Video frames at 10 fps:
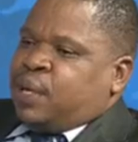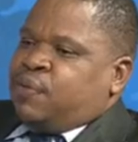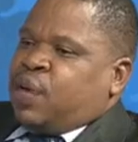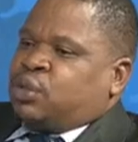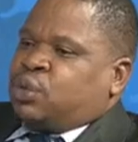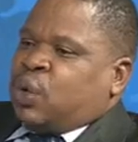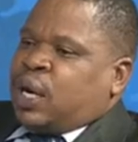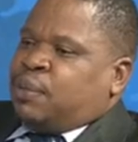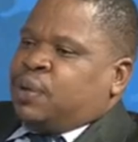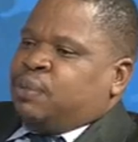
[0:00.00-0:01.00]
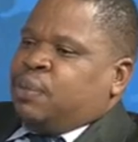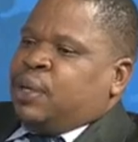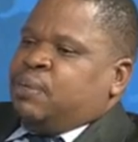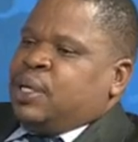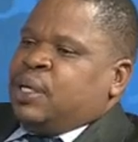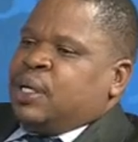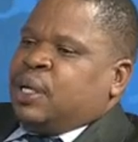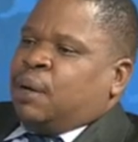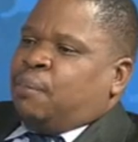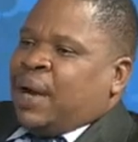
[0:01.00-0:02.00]
if you are to talk about maybe
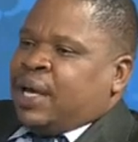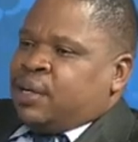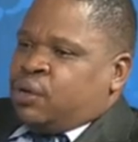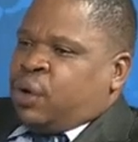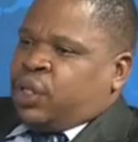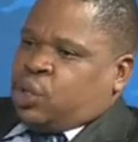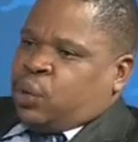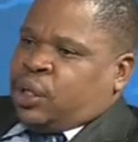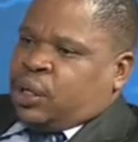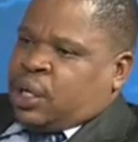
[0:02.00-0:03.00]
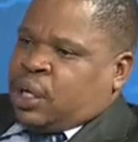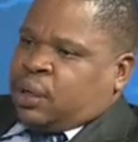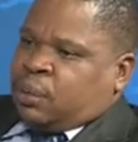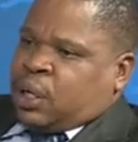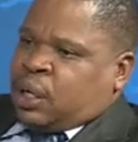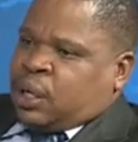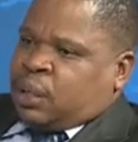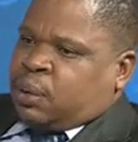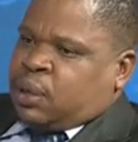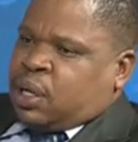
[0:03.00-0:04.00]
buying or issuing
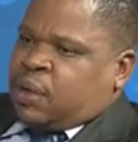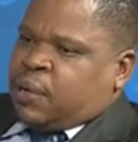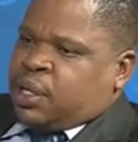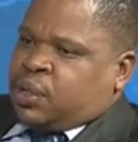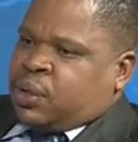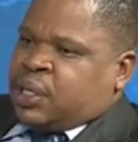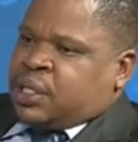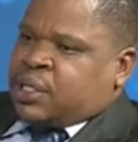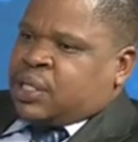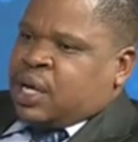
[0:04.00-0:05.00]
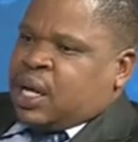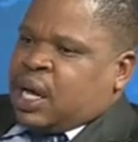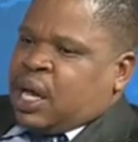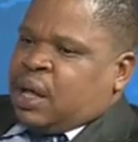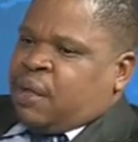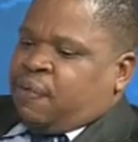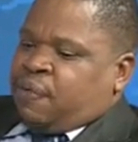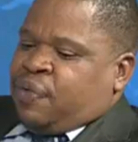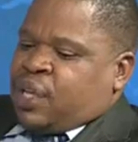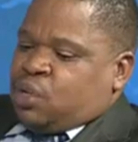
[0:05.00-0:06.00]
government securities,
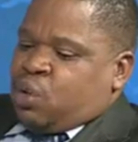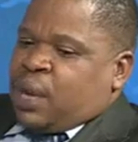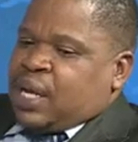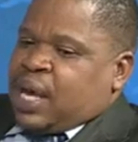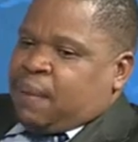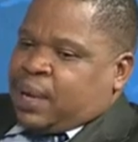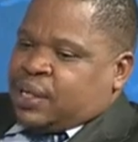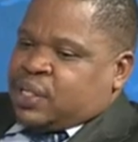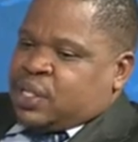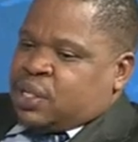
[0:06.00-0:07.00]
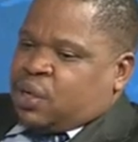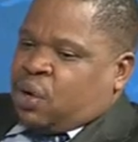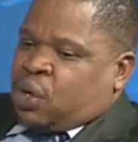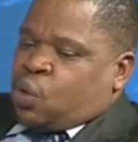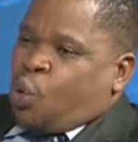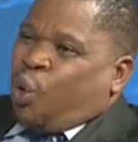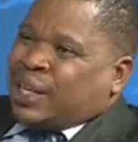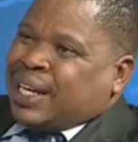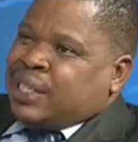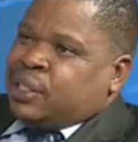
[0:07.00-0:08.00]
this normally happens on
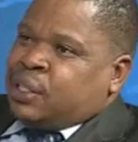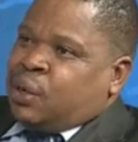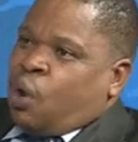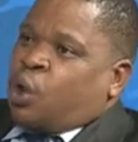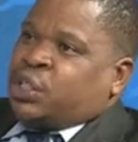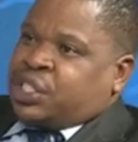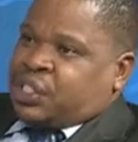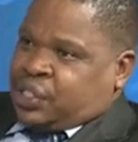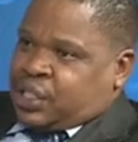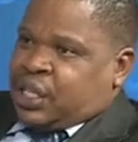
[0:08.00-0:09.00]
quarterly auctions.